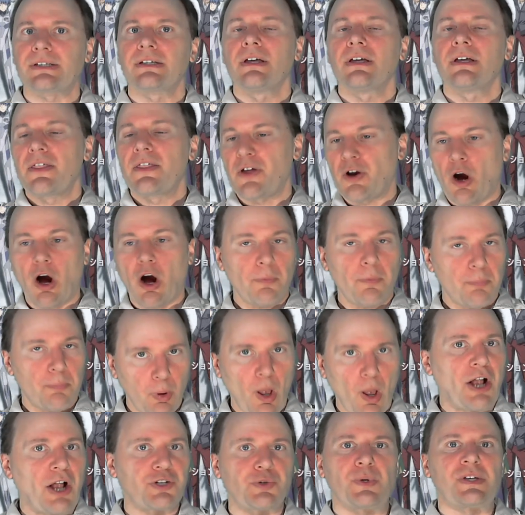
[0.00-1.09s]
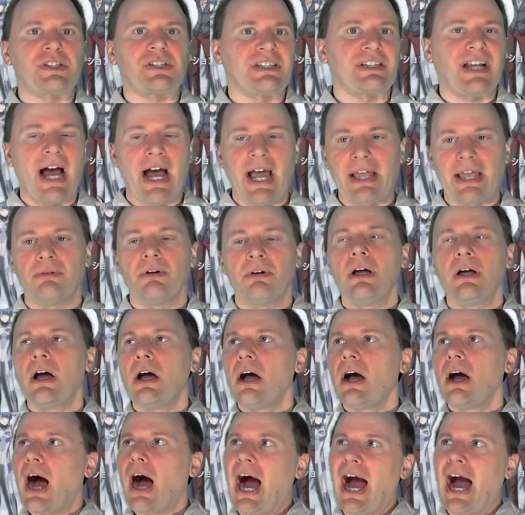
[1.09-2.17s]
There are plot twists that
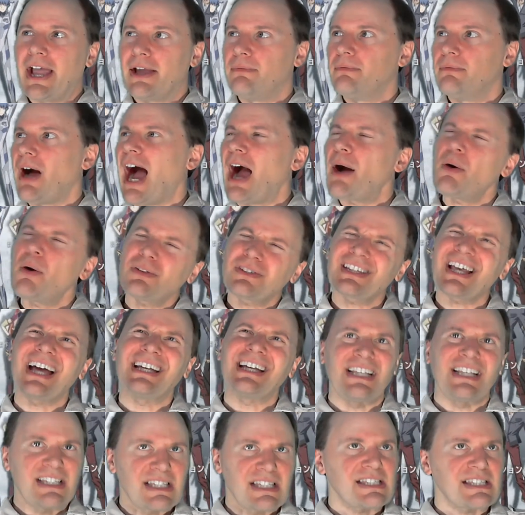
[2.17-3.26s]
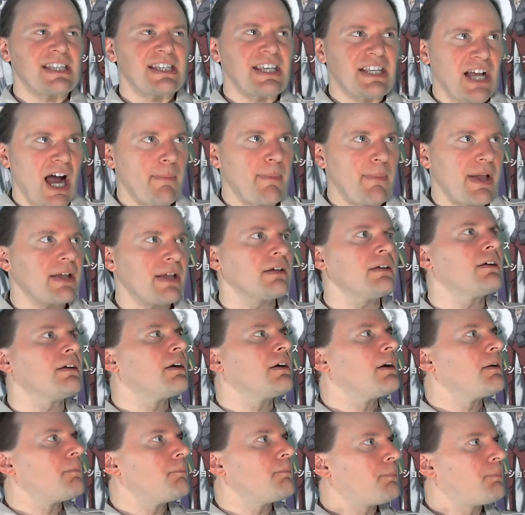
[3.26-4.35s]
I won't say I didn't see coming,
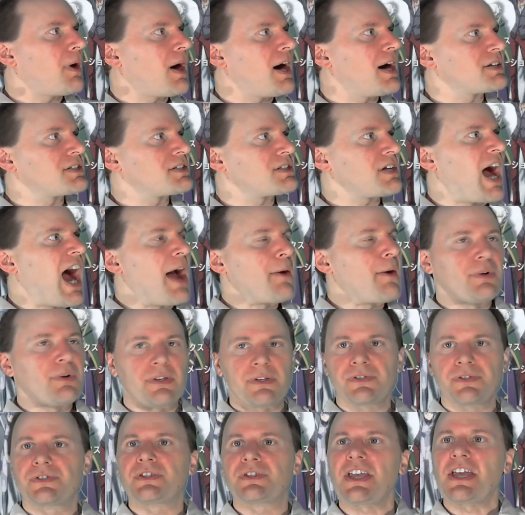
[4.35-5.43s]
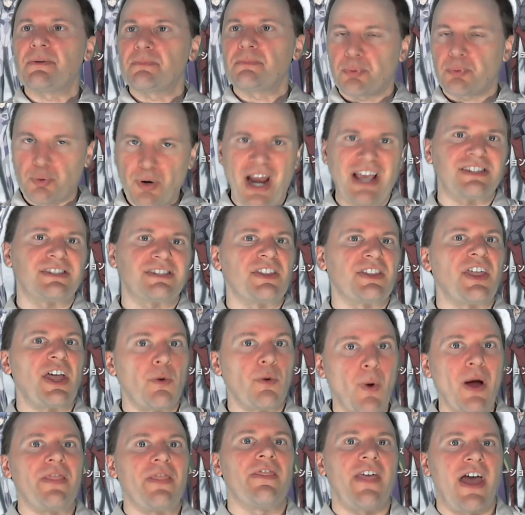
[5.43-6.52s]
but I was impressed that they
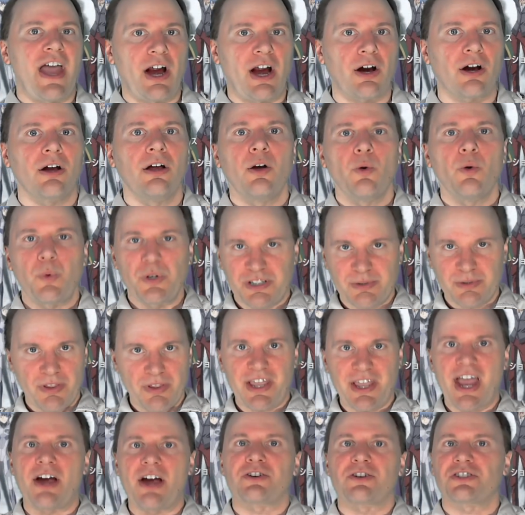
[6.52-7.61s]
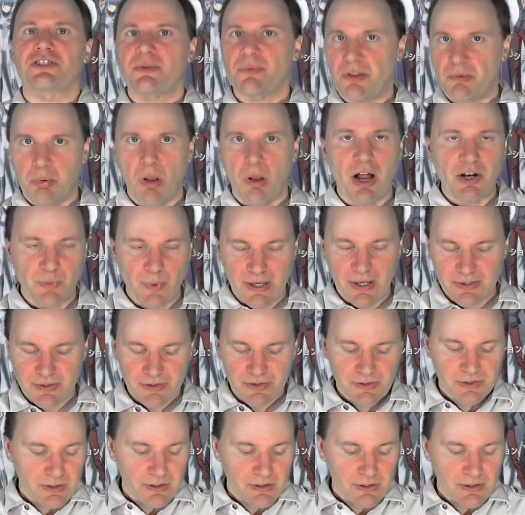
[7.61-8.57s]
went there with some of the characters and some of the plot twists.